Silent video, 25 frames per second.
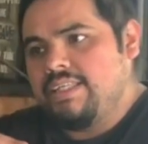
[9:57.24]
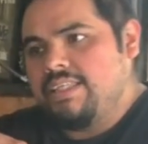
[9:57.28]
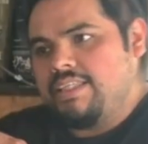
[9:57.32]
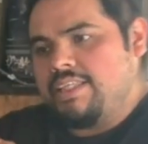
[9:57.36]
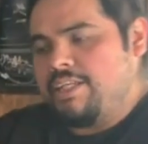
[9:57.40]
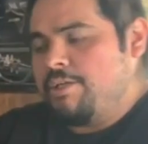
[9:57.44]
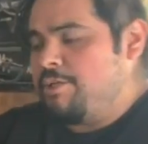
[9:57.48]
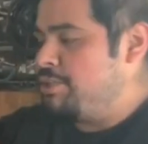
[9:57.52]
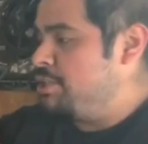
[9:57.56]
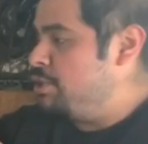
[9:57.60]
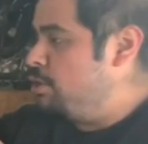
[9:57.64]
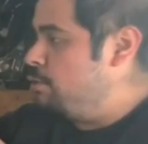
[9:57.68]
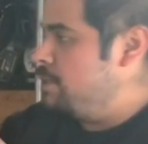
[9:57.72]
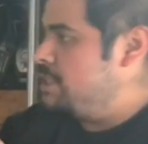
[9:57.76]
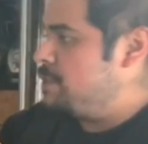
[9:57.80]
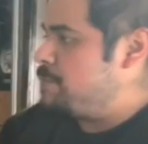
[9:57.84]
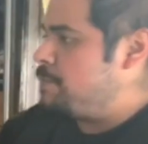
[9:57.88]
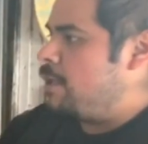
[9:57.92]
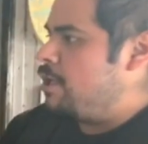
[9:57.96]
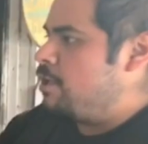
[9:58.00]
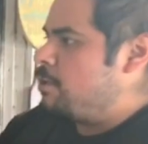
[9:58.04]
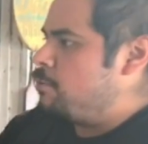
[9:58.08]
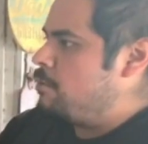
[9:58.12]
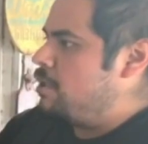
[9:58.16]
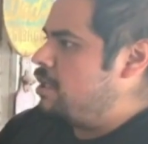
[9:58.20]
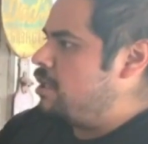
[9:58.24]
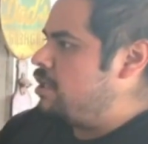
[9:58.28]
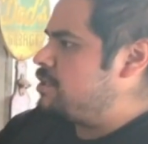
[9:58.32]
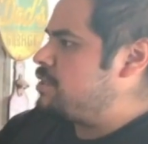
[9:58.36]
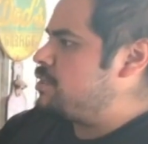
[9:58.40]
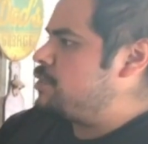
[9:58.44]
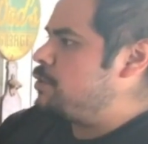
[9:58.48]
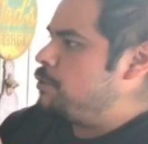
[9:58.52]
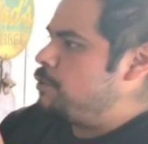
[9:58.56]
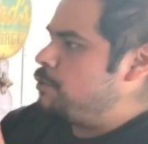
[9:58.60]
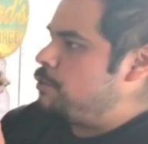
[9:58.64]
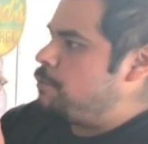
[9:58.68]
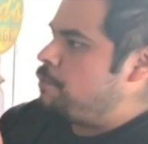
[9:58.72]
They do respond well
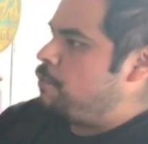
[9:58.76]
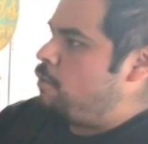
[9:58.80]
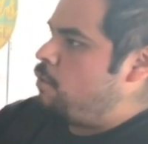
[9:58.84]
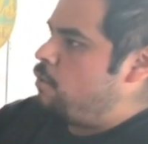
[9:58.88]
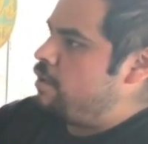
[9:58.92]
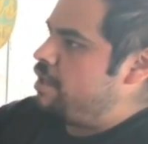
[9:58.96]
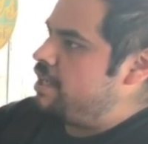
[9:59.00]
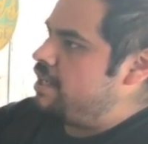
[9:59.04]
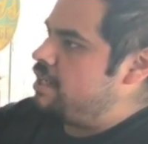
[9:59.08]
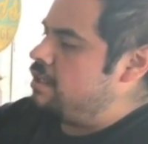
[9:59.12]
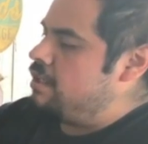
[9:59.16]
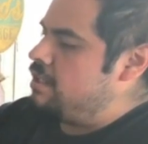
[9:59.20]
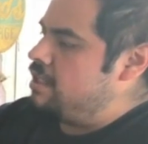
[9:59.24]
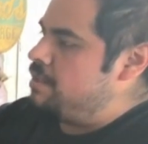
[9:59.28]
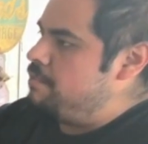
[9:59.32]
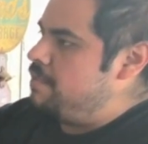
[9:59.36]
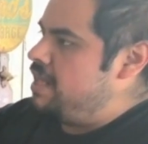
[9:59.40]
to porting on the